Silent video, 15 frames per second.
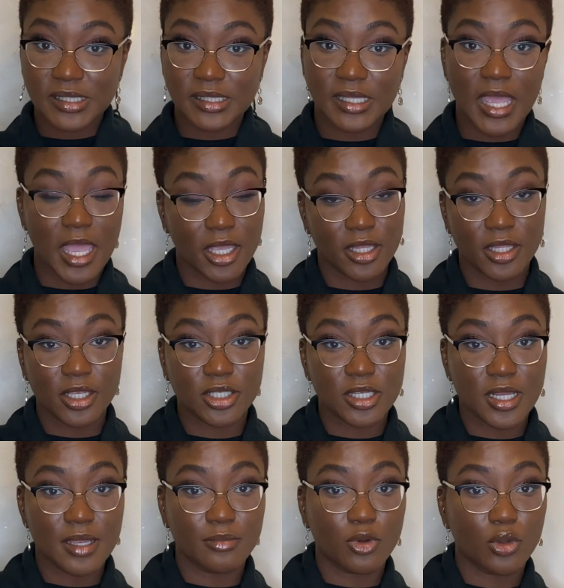
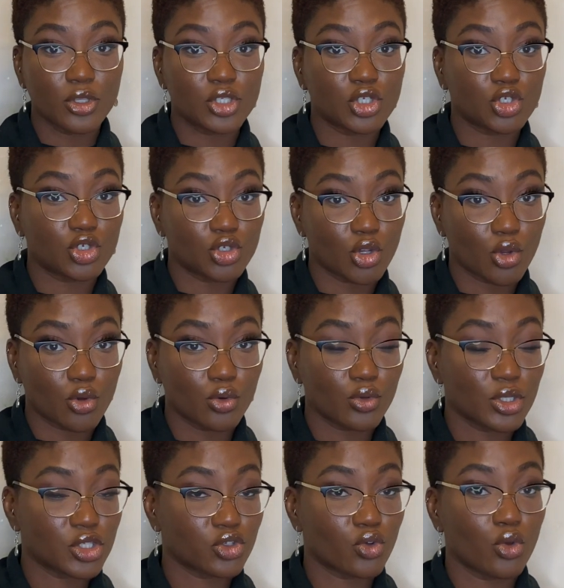calculation I'm going to show
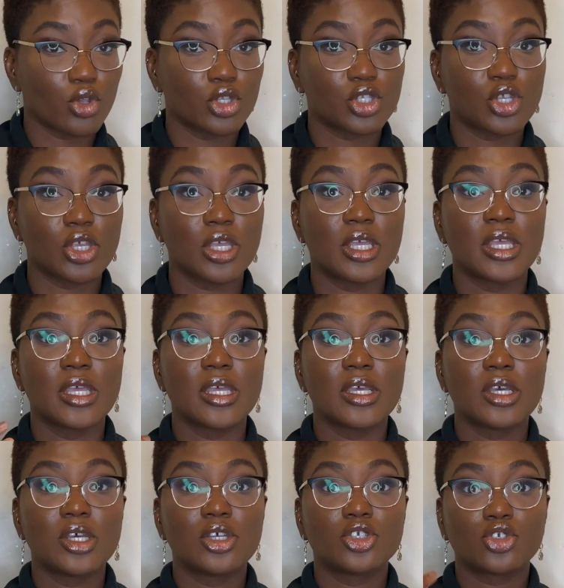is going to
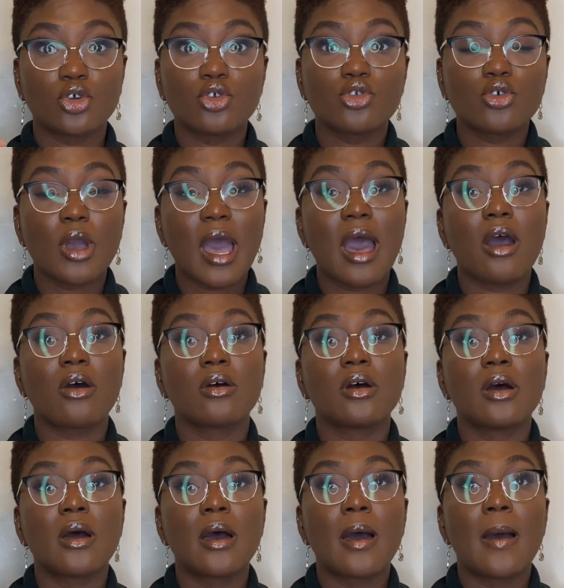show you
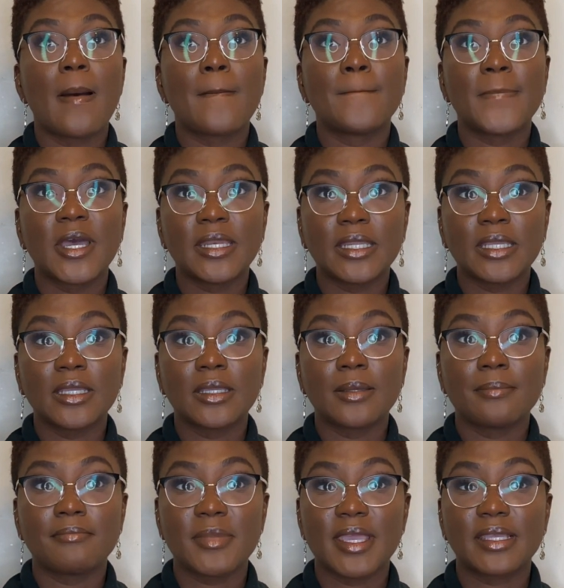how money
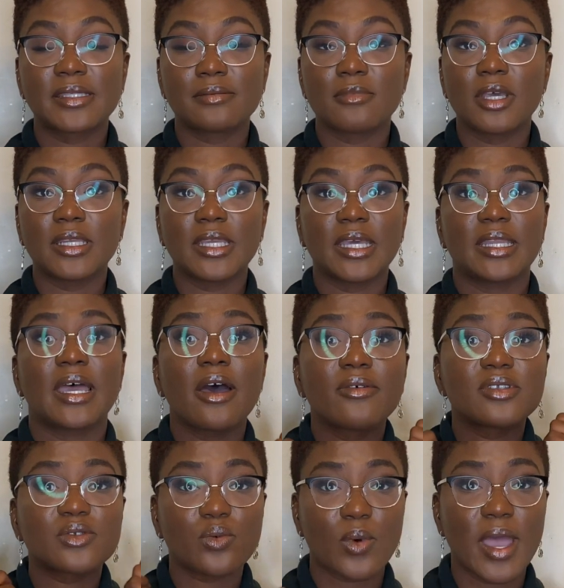makes money and how
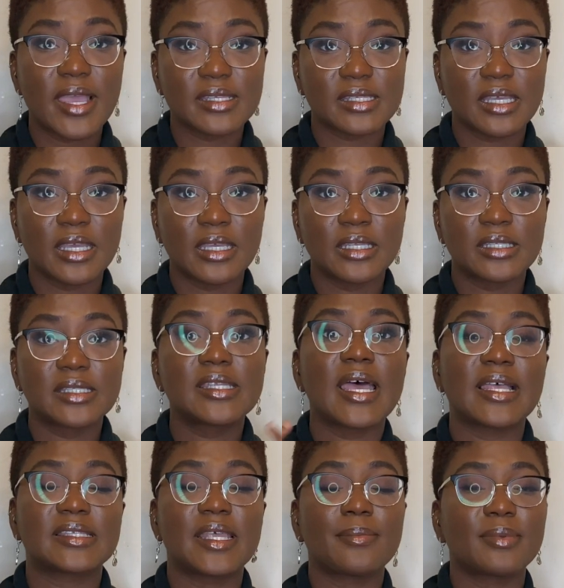it's wiser to
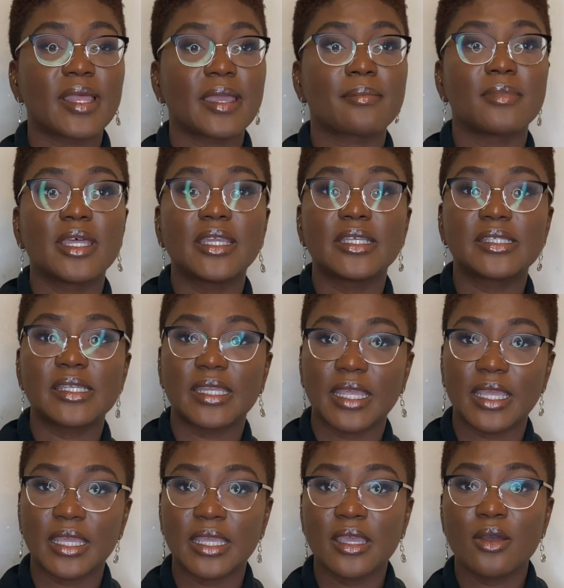accept like money
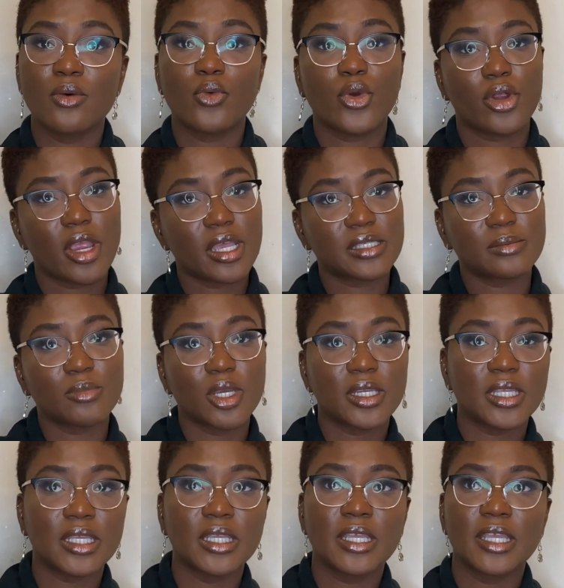today, whereas
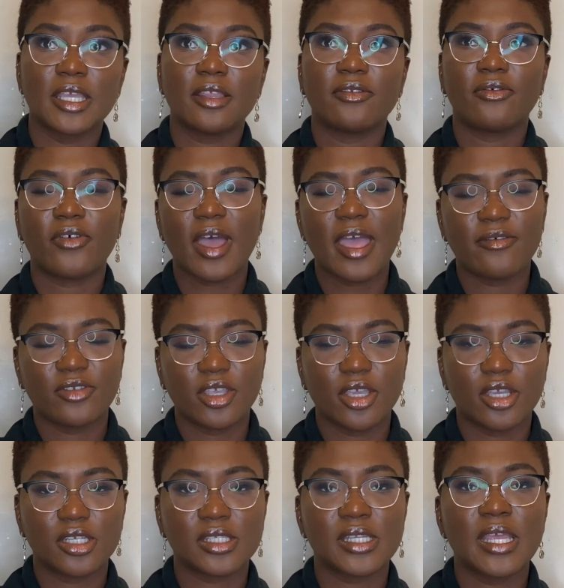money in 5
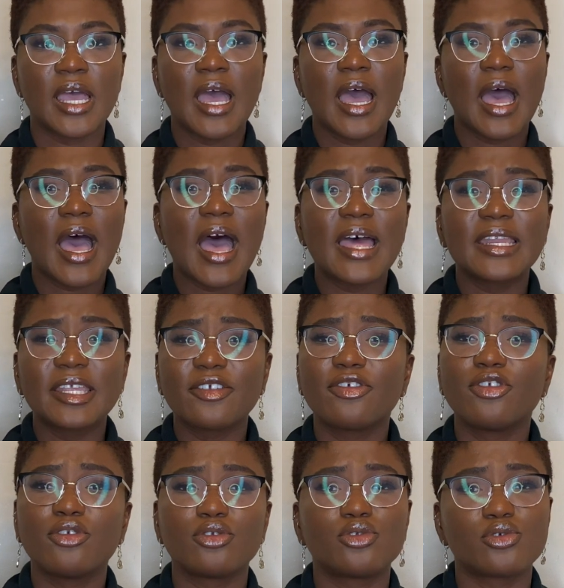years. And
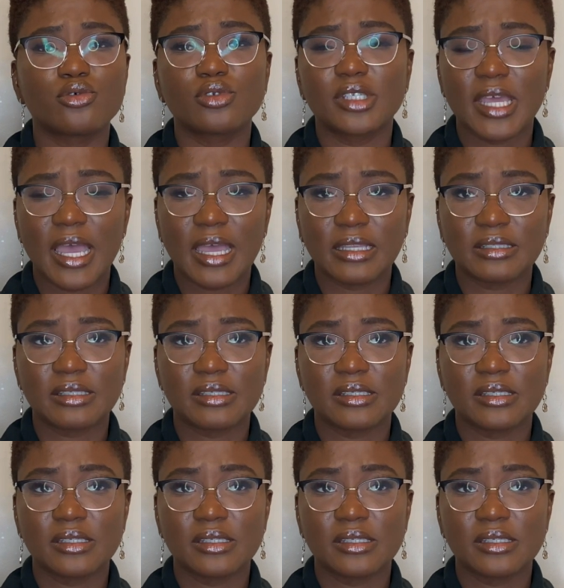if you do that,